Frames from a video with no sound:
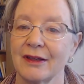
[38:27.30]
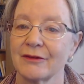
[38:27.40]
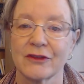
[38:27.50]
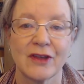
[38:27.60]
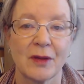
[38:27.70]

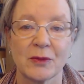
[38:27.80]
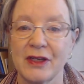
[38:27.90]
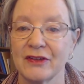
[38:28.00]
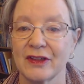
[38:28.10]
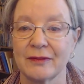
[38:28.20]
For some
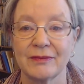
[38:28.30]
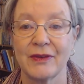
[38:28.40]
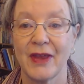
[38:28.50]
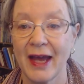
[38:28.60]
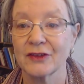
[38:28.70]
reason,
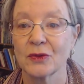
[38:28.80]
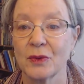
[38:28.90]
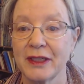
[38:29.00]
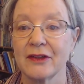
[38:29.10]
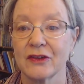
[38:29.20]
that's
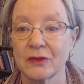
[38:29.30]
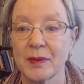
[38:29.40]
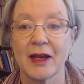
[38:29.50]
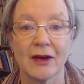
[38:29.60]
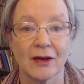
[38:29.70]
when
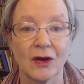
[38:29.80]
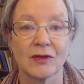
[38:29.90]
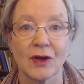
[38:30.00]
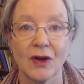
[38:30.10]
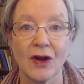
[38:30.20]
despair
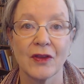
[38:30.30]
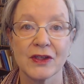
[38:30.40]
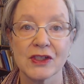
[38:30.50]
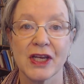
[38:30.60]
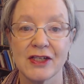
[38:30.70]
over all the
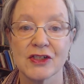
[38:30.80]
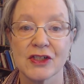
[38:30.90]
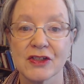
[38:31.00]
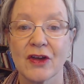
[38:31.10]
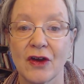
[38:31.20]

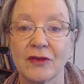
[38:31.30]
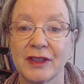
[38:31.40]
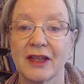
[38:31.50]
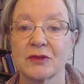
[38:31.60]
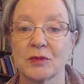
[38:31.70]
changes COVID
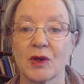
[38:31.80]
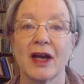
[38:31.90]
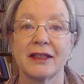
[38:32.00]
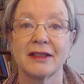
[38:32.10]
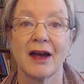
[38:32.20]
has
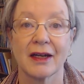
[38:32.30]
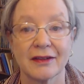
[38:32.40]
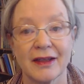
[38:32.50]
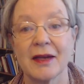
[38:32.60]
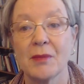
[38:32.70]
brought
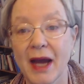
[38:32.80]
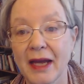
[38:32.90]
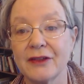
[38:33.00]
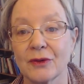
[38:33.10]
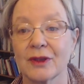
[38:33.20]
knocked at
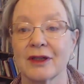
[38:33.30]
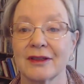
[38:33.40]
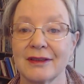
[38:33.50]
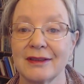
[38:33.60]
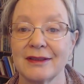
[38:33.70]
my door.
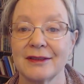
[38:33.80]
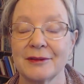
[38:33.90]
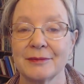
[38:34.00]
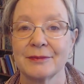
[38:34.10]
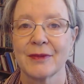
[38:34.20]

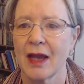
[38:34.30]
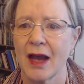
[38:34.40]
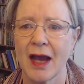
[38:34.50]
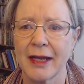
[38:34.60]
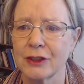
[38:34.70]

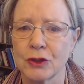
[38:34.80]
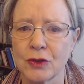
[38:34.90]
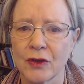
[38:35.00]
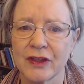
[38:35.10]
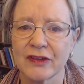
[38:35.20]
I
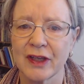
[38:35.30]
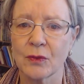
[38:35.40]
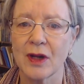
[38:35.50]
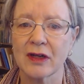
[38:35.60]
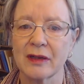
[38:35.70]
Googled this
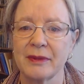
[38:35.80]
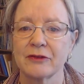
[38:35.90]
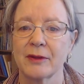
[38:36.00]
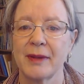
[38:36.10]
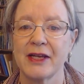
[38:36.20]
unwelcome
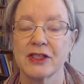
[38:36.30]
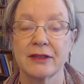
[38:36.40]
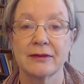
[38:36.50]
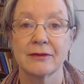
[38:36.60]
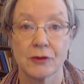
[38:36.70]

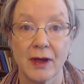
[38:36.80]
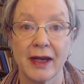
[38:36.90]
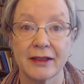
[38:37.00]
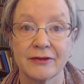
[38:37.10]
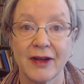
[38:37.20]
information,
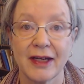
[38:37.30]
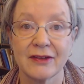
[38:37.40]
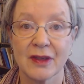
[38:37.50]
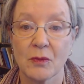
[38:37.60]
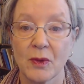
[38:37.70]
trying to find
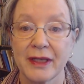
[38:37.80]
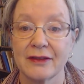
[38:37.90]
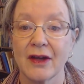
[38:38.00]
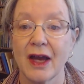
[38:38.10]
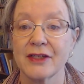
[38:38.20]
some way to
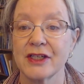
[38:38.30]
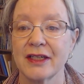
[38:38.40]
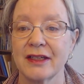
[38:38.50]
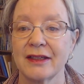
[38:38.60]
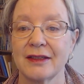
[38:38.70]
dodge it.